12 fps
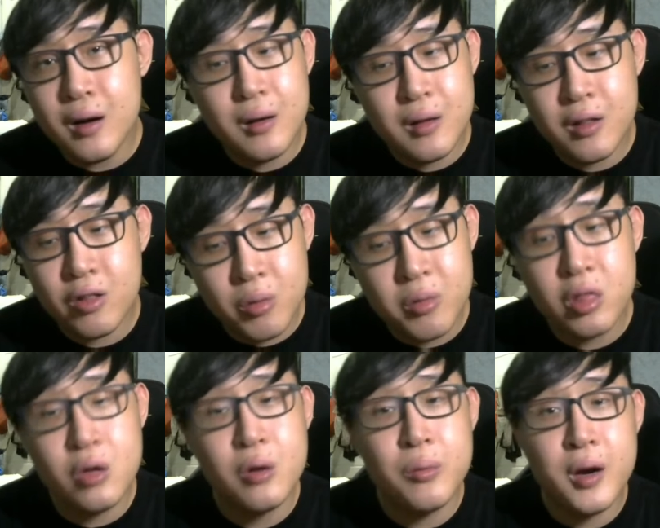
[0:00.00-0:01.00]
it's almost
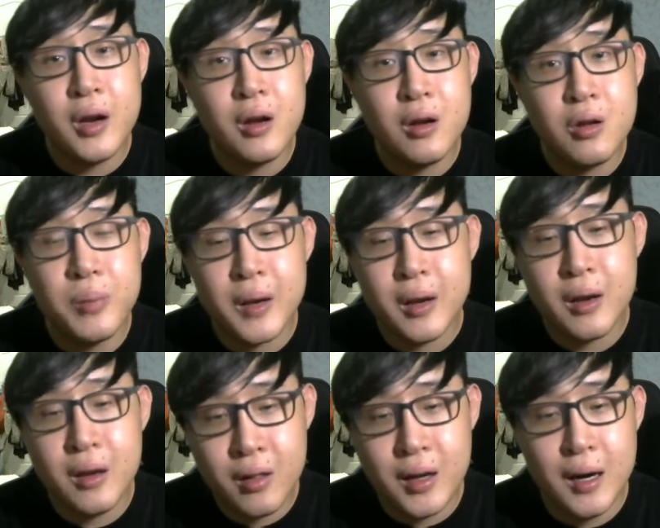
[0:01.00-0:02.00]
no-brainer to pick
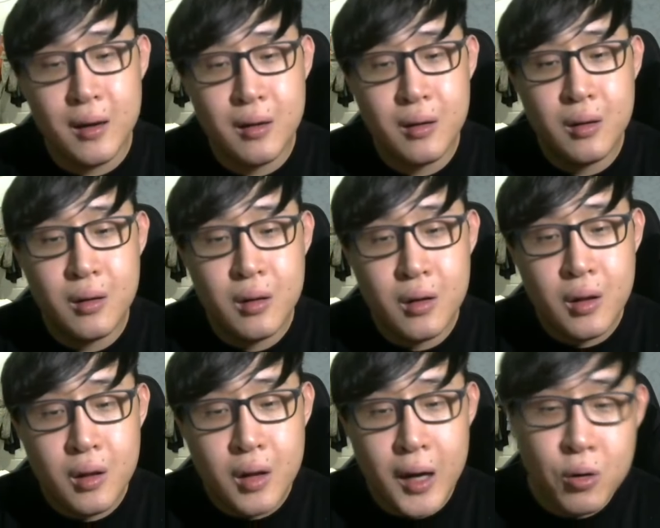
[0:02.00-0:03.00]
this card.
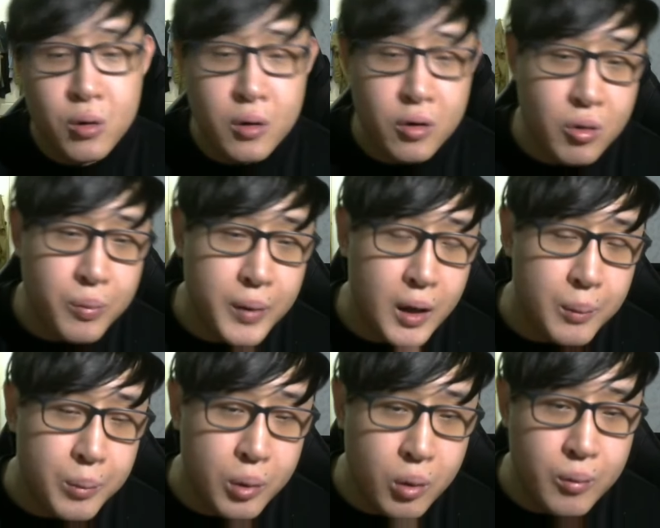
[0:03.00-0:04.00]
I could also pick
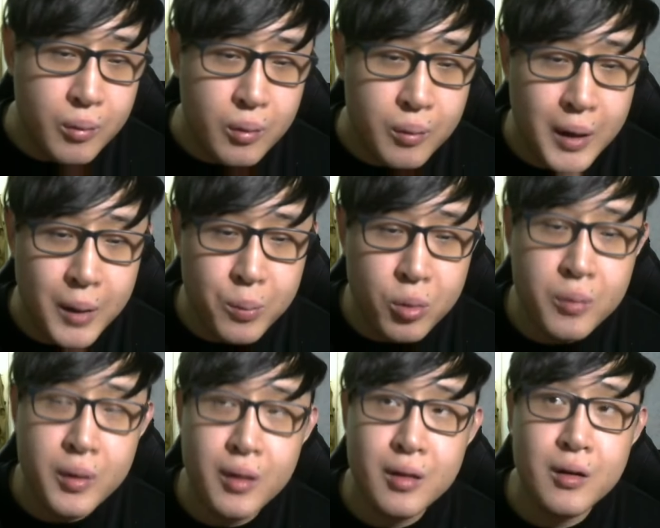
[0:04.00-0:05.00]
Boom, but
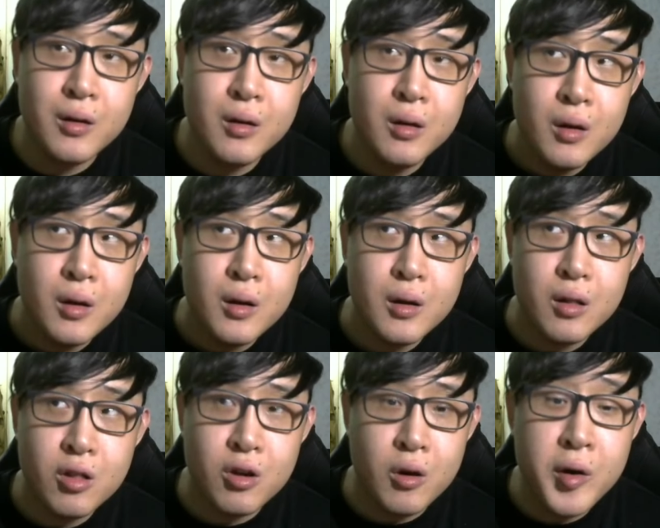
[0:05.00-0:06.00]
Boom isn't
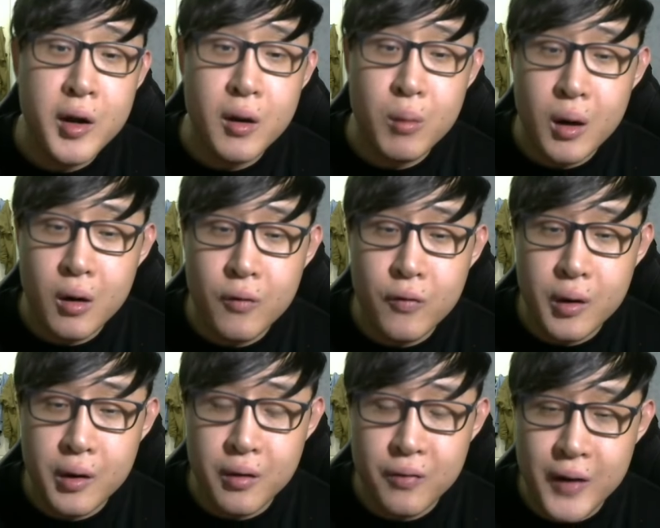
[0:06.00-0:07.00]
scoring that well for
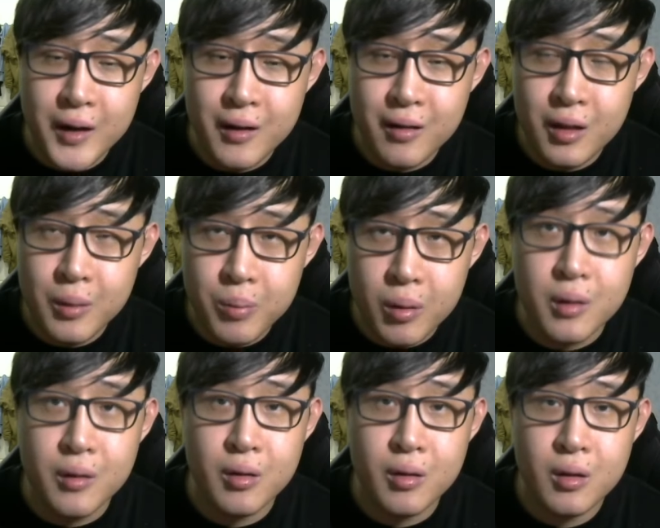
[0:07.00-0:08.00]
the fantasy
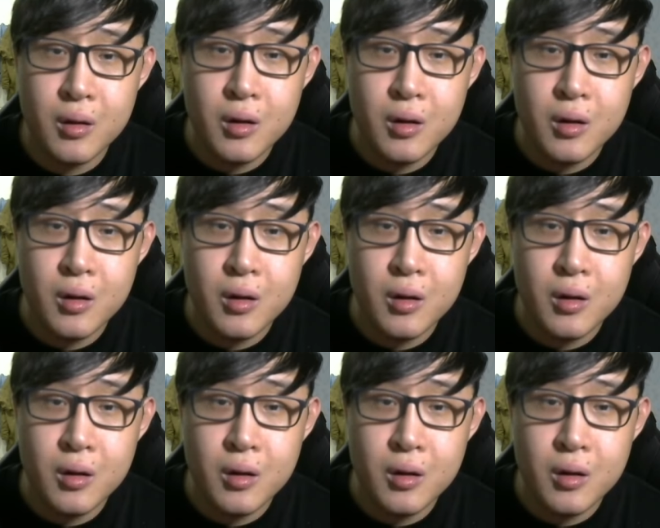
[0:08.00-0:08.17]
points.